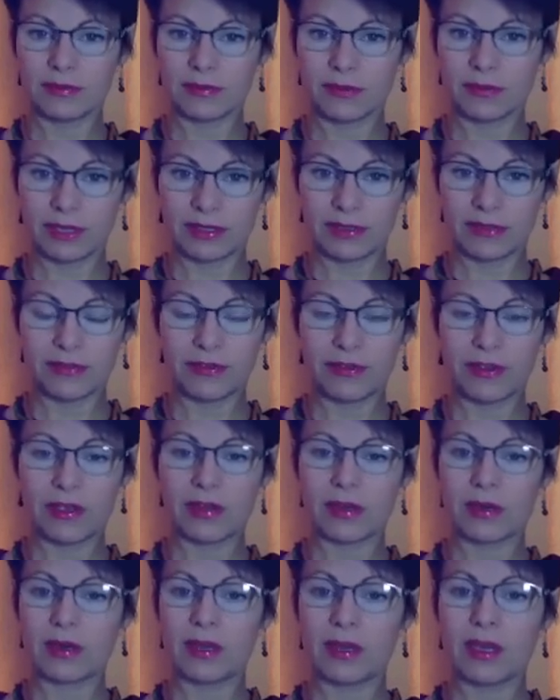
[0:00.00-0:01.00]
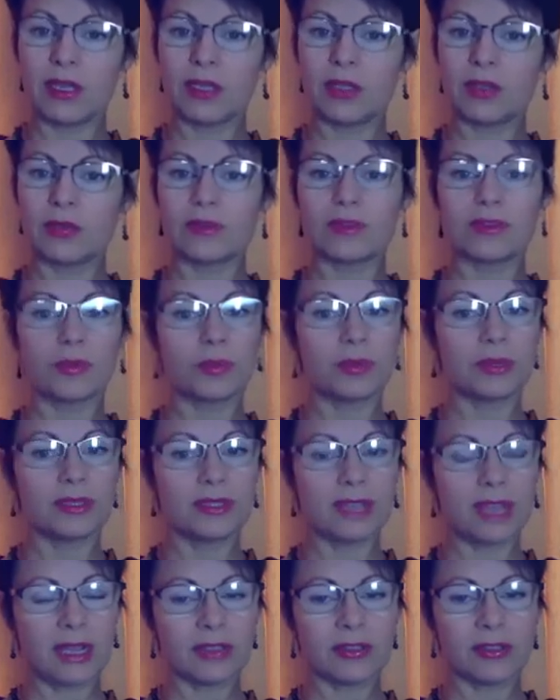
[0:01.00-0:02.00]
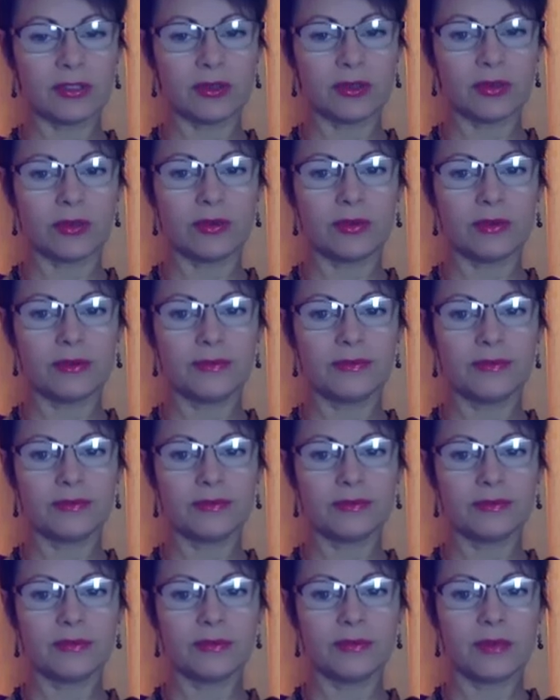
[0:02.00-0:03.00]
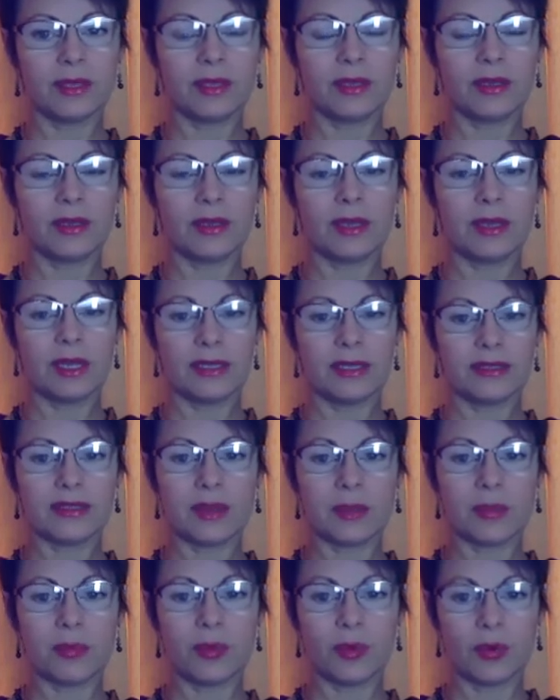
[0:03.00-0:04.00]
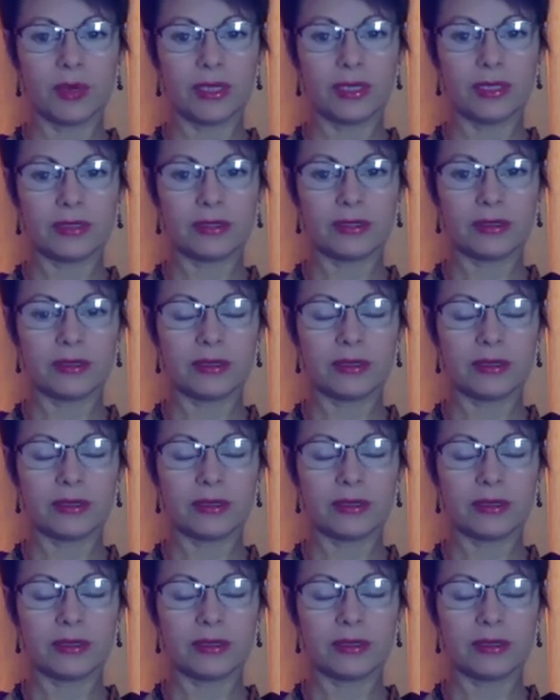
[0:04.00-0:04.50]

This fear used to protect you at some point.